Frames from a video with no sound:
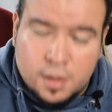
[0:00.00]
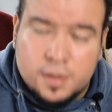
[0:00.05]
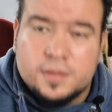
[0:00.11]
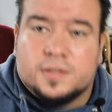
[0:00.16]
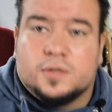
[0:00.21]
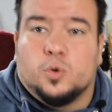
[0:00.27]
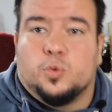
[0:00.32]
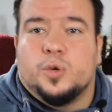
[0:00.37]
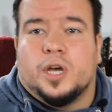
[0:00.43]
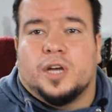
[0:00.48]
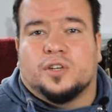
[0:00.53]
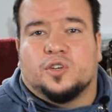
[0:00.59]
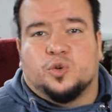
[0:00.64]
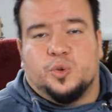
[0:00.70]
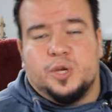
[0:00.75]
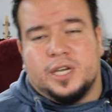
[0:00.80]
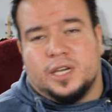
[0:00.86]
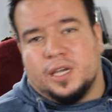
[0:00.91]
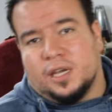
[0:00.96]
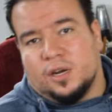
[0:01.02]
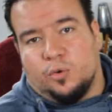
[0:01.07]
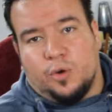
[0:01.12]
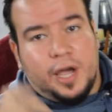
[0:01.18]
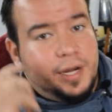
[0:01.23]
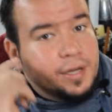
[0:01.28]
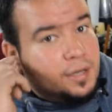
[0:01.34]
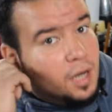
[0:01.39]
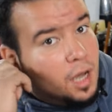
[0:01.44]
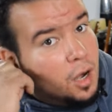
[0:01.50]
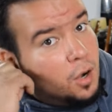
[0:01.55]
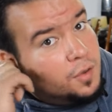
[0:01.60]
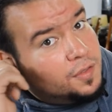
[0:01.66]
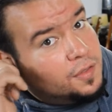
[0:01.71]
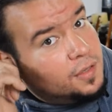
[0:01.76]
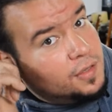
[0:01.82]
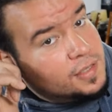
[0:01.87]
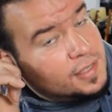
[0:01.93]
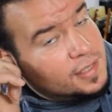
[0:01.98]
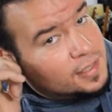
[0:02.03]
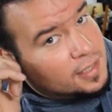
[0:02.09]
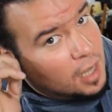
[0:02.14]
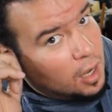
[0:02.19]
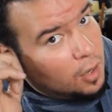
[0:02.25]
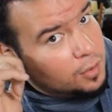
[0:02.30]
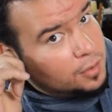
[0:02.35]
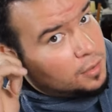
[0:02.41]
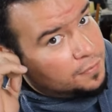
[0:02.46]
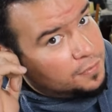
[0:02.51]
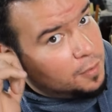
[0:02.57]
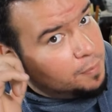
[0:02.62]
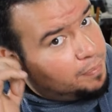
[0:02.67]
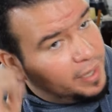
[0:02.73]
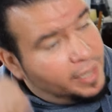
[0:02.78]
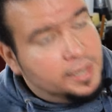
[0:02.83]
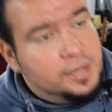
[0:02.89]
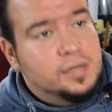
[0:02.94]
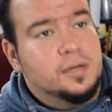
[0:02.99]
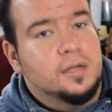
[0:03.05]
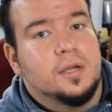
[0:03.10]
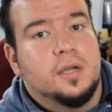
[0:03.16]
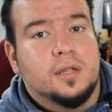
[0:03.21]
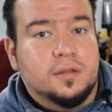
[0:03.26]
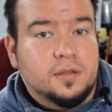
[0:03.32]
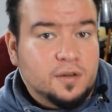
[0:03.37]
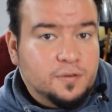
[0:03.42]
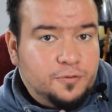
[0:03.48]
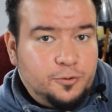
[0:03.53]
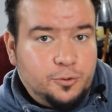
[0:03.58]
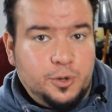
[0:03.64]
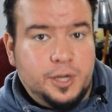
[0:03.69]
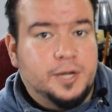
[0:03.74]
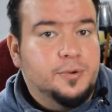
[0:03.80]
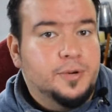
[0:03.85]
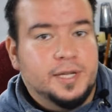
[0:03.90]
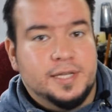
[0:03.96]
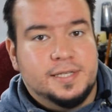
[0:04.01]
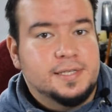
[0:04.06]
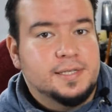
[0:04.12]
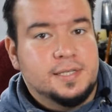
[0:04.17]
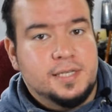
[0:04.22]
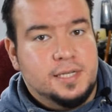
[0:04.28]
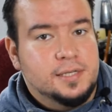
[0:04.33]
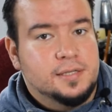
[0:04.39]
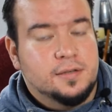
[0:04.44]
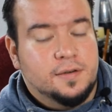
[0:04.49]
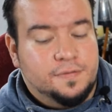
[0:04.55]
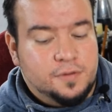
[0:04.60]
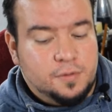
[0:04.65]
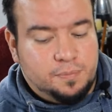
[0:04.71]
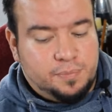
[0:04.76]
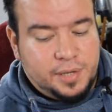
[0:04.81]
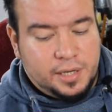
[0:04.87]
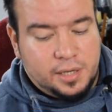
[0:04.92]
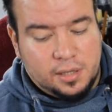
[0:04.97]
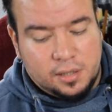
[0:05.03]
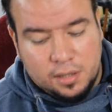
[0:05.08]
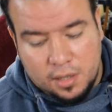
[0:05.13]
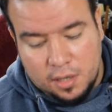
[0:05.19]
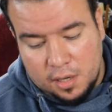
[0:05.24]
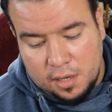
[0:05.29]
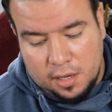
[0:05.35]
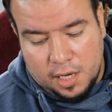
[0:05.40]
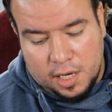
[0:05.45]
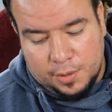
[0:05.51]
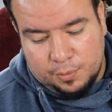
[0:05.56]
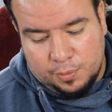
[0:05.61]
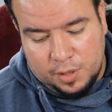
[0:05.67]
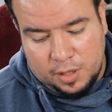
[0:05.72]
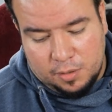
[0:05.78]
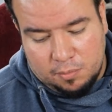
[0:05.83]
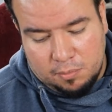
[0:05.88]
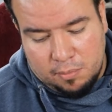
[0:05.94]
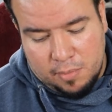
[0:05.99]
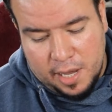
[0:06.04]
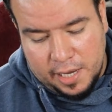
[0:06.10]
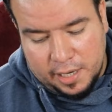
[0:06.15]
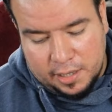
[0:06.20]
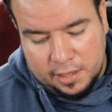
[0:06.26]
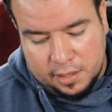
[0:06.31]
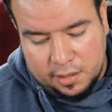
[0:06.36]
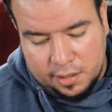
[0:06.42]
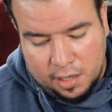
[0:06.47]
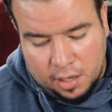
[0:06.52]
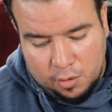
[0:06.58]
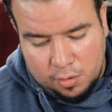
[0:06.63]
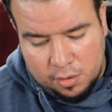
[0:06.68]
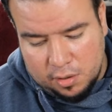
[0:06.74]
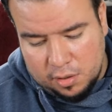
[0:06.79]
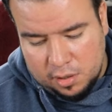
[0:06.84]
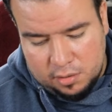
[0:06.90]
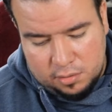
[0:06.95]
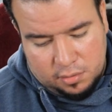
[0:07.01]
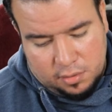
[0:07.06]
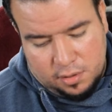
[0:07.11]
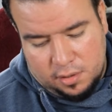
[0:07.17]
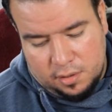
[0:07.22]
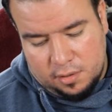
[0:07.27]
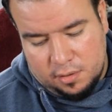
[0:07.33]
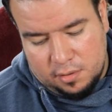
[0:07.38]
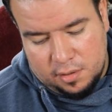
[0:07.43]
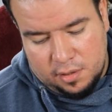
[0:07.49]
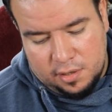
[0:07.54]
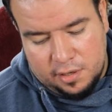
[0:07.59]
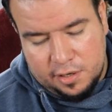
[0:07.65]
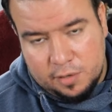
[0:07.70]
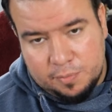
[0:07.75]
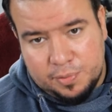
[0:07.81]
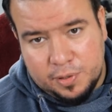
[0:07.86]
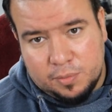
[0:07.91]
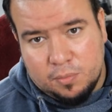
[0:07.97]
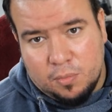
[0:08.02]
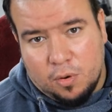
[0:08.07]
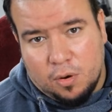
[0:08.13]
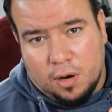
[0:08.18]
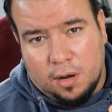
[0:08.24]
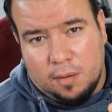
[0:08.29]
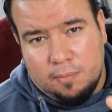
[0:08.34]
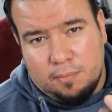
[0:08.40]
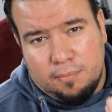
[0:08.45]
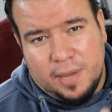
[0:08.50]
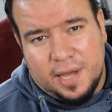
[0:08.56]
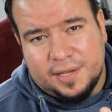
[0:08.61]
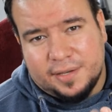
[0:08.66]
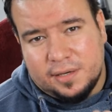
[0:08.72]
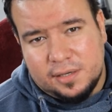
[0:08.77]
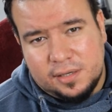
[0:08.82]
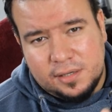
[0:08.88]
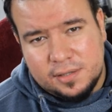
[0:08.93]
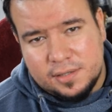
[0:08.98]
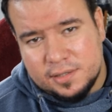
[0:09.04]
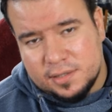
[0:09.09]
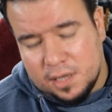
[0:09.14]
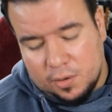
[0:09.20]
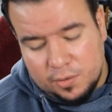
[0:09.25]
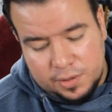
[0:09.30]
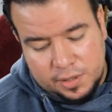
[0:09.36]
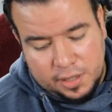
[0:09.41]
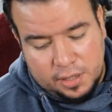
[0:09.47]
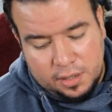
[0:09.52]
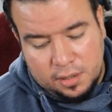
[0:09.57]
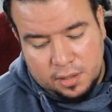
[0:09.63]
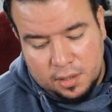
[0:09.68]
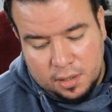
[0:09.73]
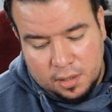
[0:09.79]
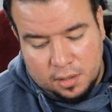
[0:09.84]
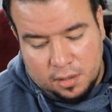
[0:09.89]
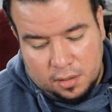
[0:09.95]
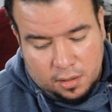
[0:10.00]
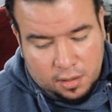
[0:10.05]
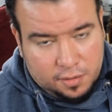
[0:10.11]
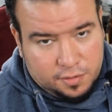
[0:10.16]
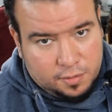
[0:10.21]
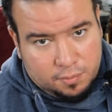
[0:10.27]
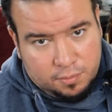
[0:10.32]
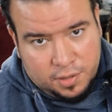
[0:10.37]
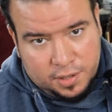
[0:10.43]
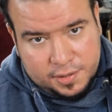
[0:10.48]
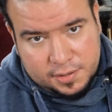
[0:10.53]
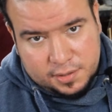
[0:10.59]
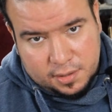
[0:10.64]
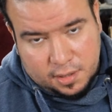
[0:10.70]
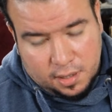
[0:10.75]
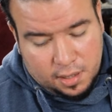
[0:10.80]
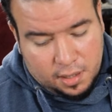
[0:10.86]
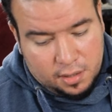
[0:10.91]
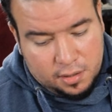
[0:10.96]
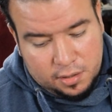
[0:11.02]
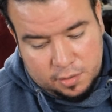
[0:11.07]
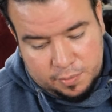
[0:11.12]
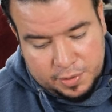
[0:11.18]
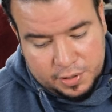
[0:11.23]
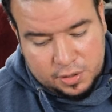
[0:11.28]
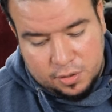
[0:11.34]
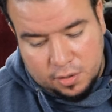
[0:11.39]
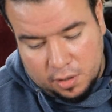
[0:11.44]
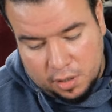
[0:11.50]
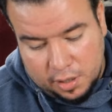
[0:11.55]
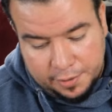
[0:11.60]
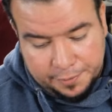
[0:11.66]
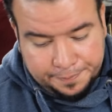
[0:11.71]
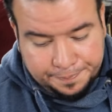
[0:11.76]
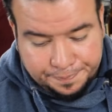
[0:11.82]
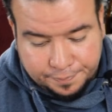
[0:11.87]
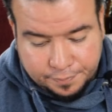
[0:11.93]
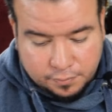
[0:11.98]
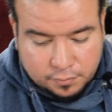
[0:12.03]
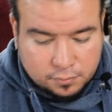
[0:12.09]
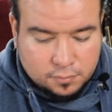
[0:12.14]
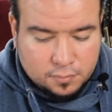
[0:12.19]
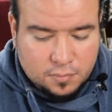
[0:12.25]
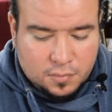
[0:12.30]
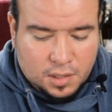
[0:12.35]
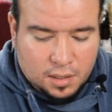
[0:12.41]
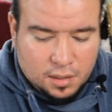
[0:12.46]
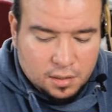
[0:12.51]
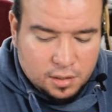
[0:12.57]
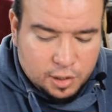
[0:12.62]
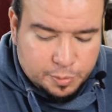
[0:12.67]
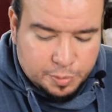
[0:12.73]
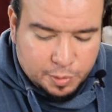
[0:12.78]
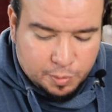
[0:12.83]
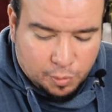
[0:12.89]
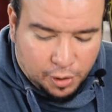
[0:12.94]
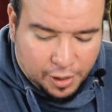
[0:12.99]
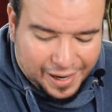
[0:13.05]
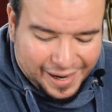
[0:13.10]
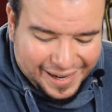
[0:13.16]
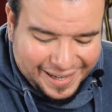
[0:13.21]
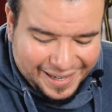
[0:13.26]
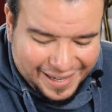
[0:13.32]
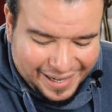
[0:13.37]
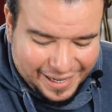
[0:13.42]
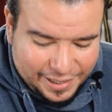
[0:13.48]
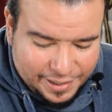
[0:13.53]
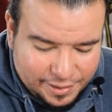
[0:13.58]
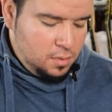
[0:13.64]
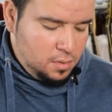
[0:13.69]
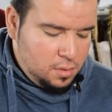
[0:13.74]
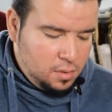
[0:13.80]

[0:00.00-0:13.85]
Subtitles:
So we are tweaking right now the sound of the pedal, the frequencies of the pedal, and we make it now a little bit more metal sounding. The mids are a little bit gone, a little bit more high end.